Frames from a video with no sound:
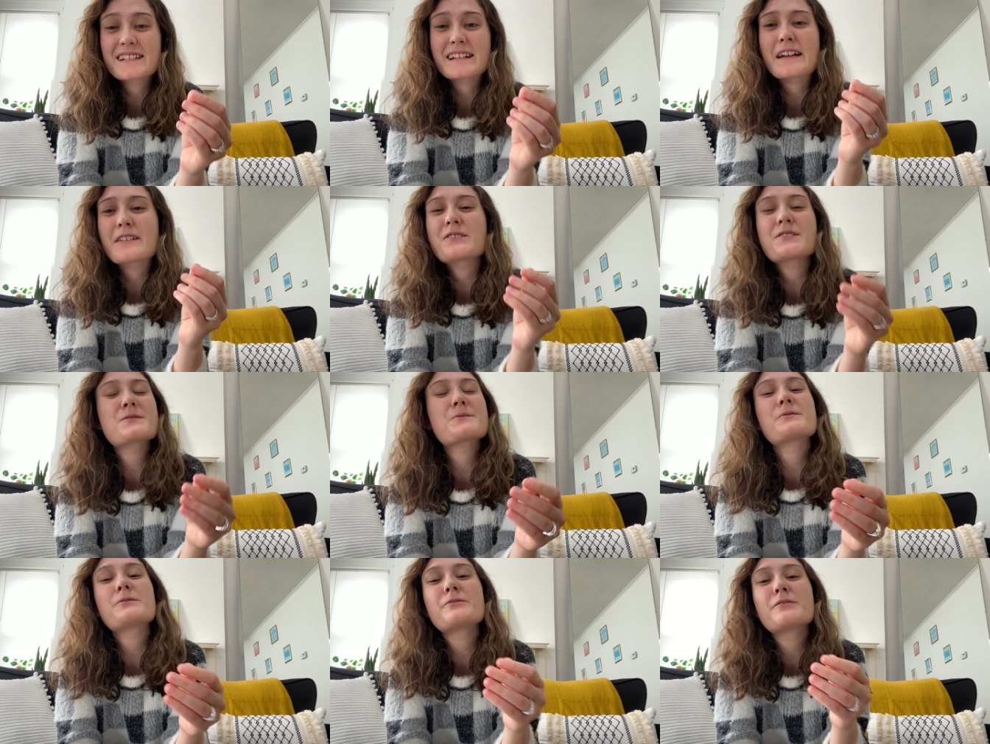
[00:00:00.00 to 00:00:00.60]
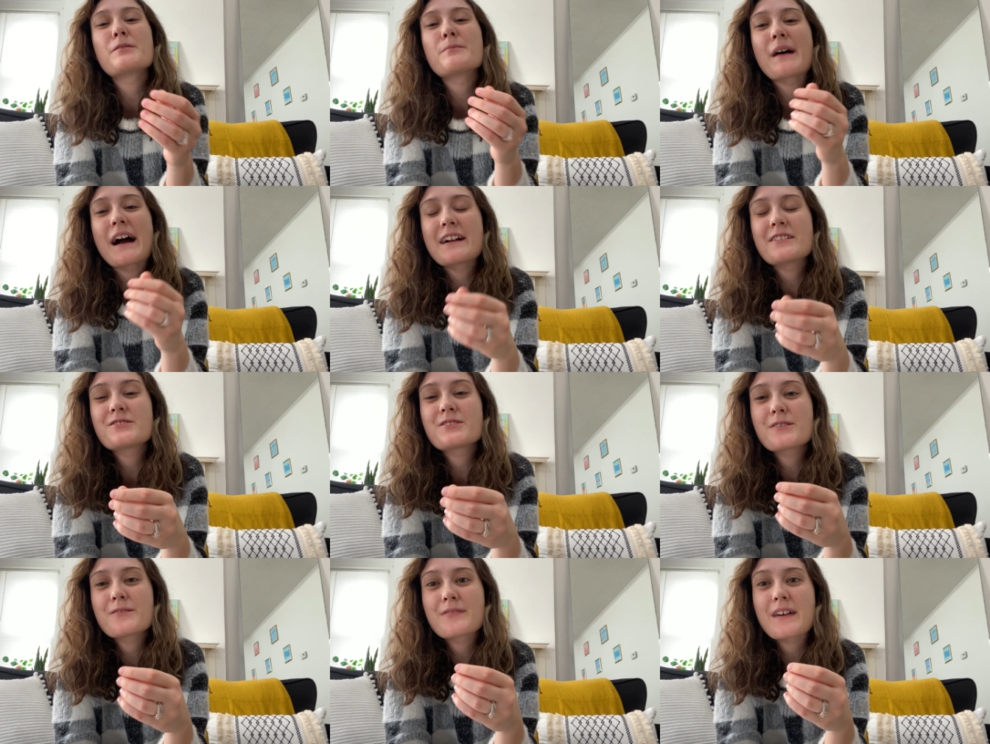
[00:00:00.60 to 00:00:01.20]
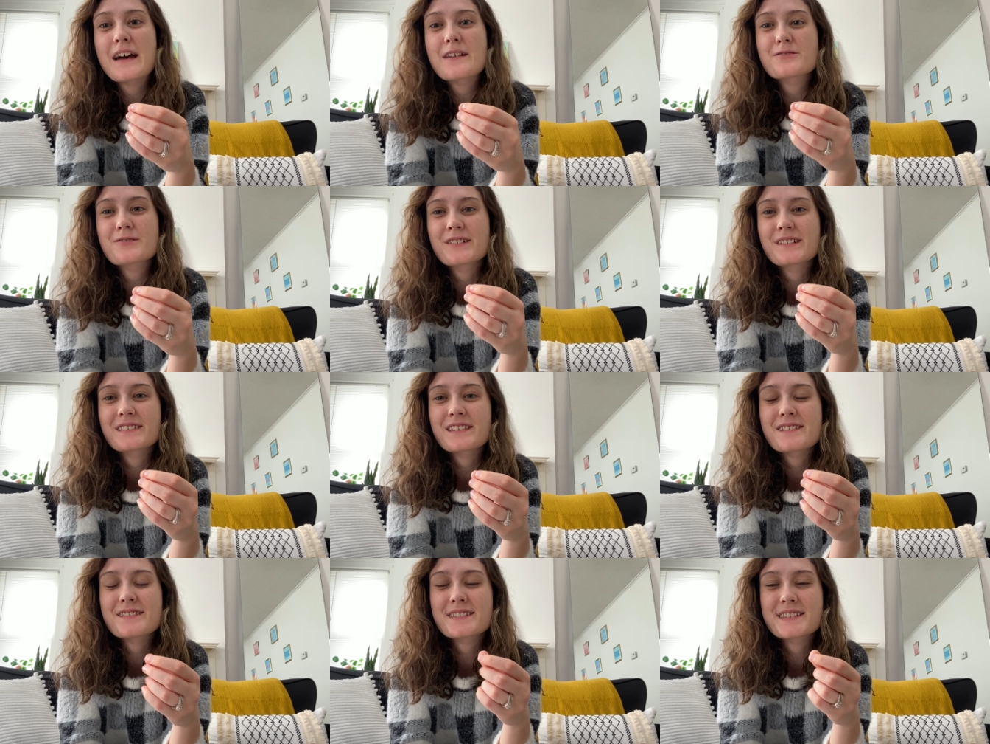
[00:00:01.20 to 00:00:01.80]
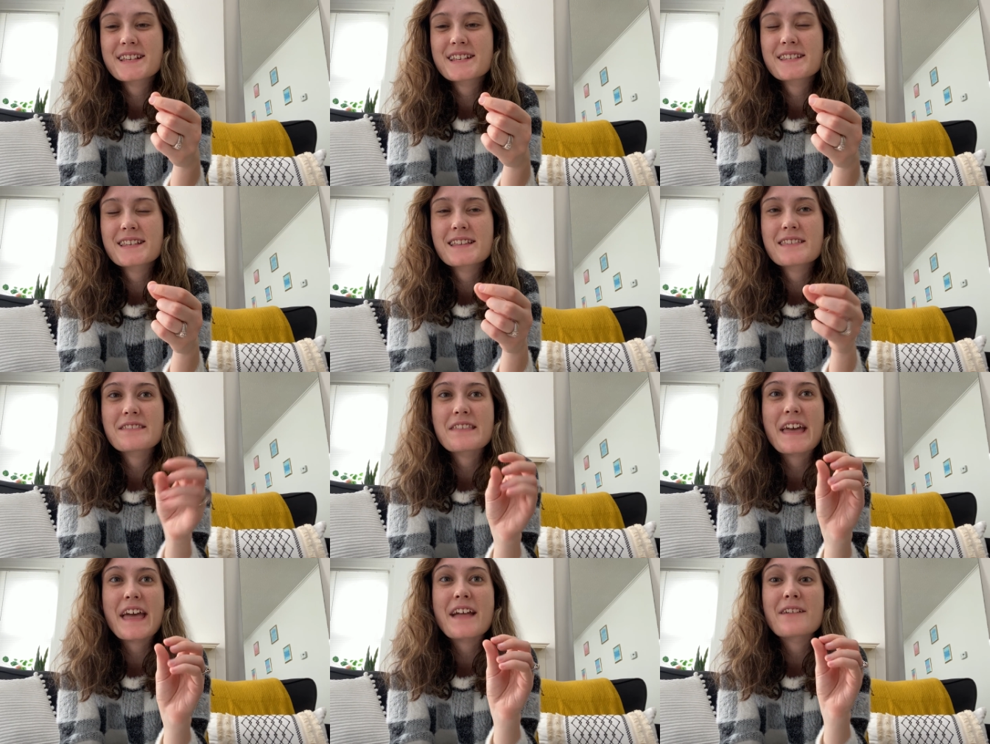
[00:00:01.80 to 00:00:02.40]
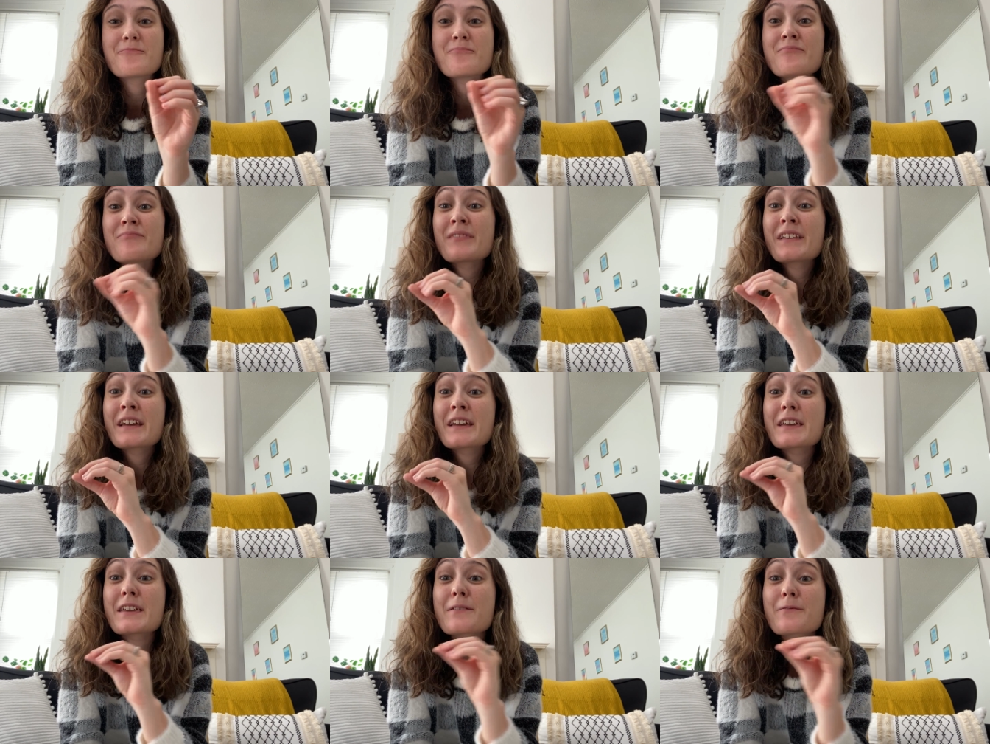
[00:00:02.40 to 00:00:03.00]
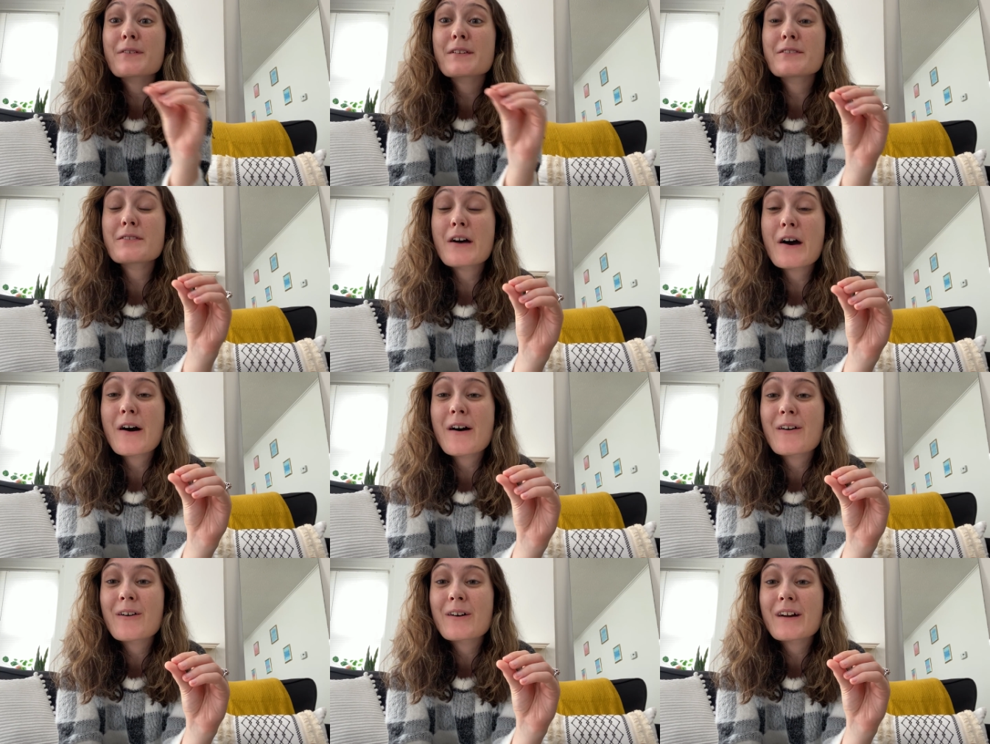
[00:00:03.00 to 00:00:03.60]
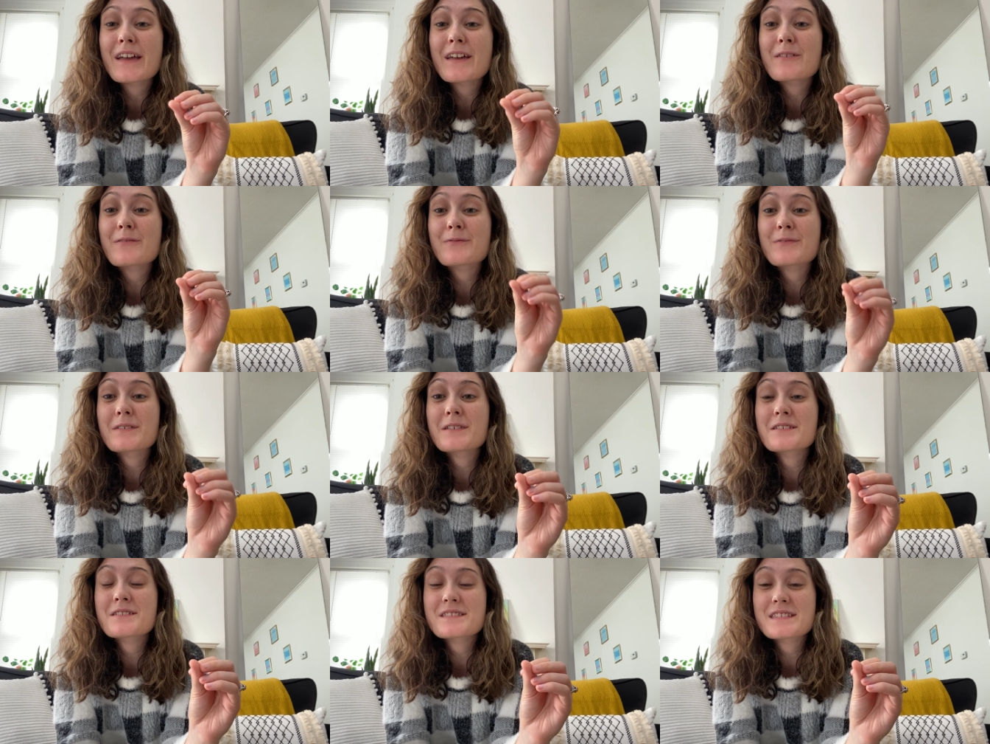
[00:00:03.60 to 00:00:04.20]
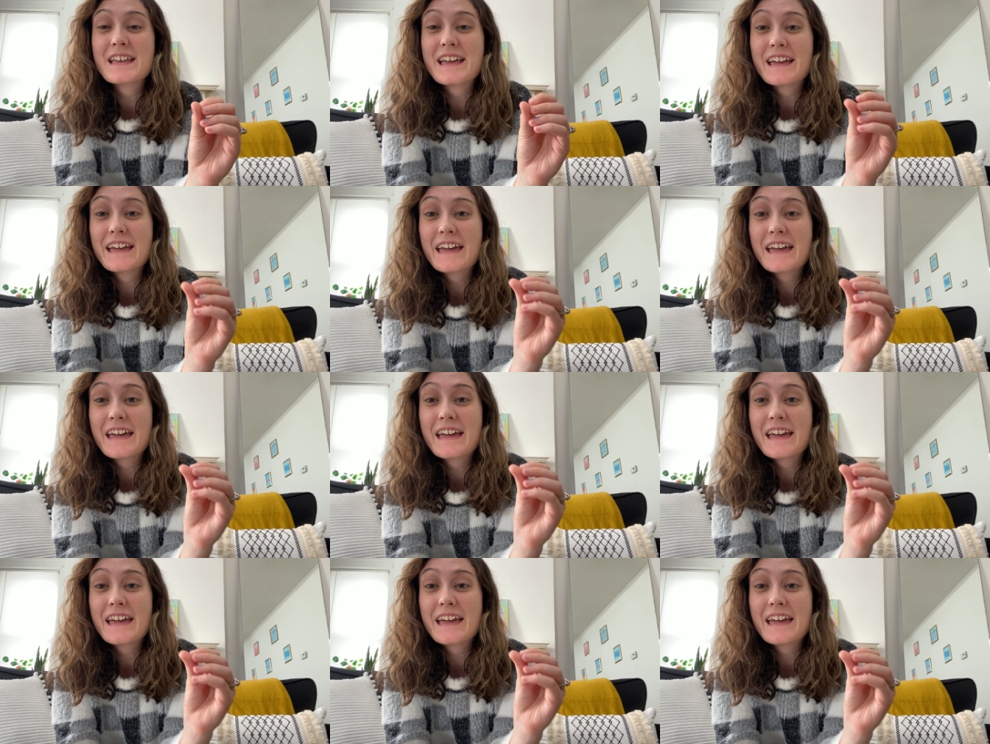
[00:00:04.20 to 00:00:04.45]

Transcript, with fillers: And I just want to remind you of that during this season that even though it feels like